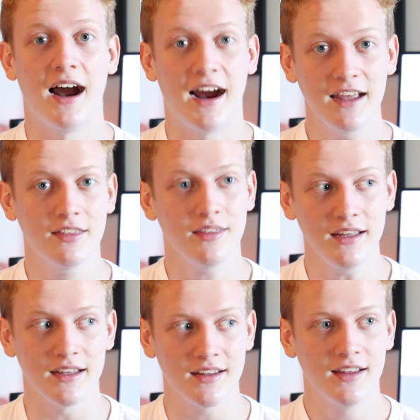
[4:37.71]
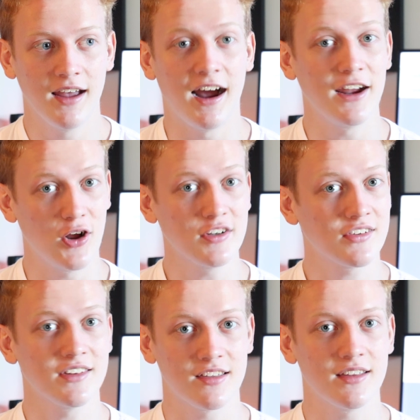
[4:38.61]
I think I
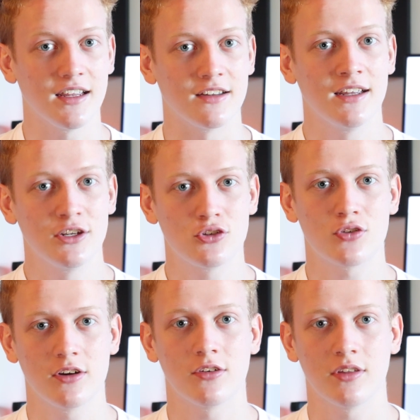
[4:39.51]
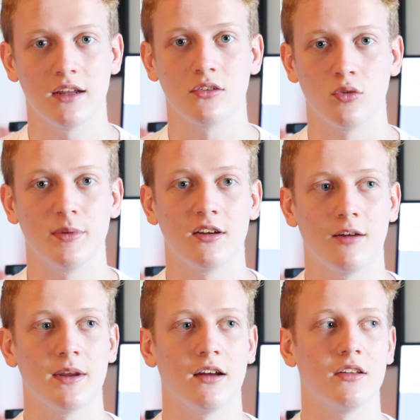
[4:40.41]
honestly think Stranger Things will be
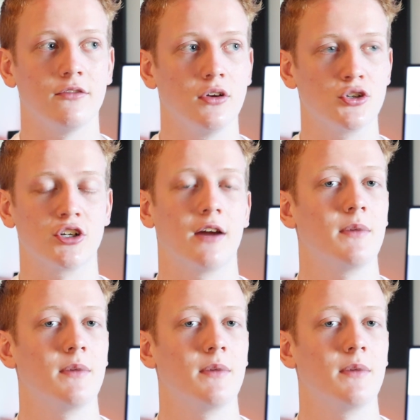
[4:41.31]
coming out in the future.